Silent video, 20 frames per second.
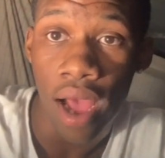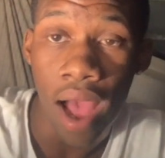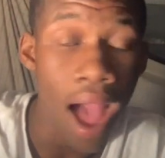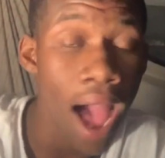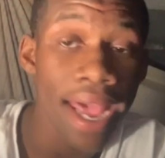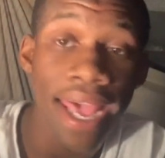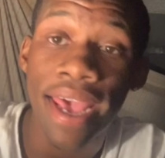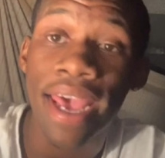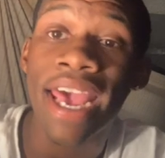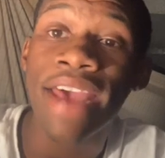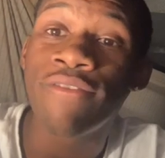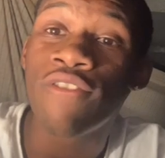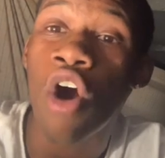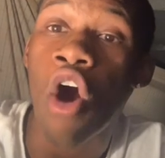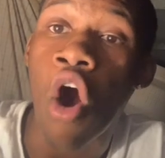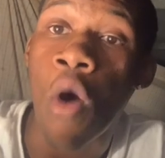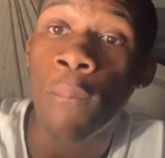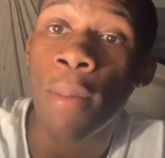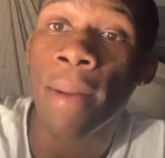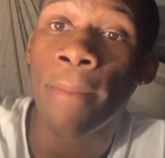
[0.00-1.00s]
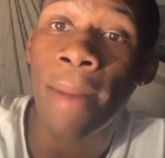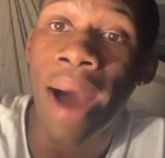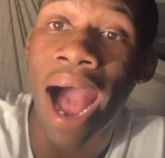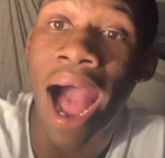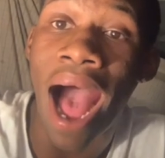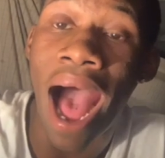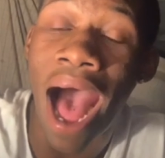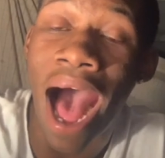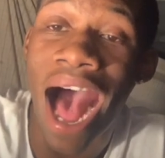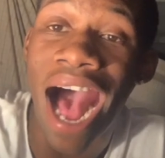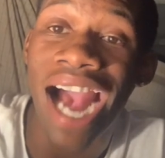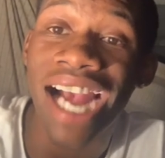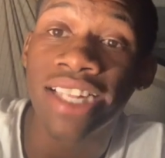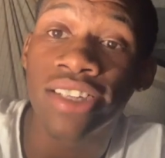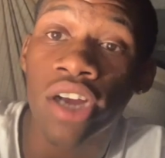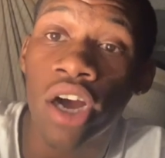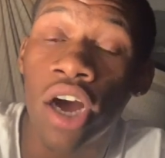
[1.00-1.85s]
I can't even open my eyes